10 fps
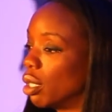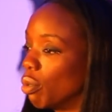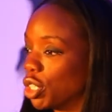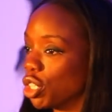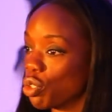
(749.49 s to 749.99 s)

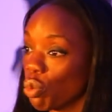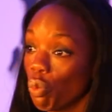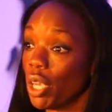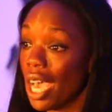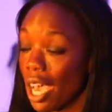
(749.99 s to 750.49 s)
which is
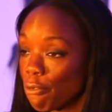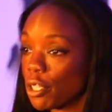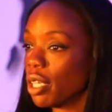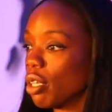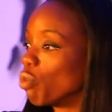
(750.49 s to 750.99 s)
we have
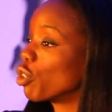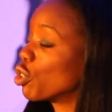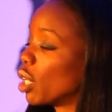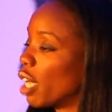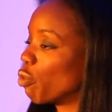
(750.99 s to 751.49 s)
done
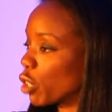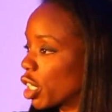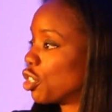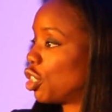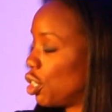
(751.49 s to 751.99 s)
and we're
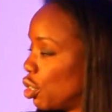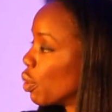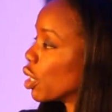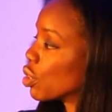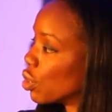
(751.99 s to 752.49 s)

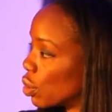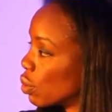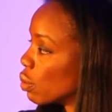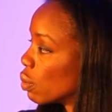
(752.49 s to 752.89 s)
continuing to do,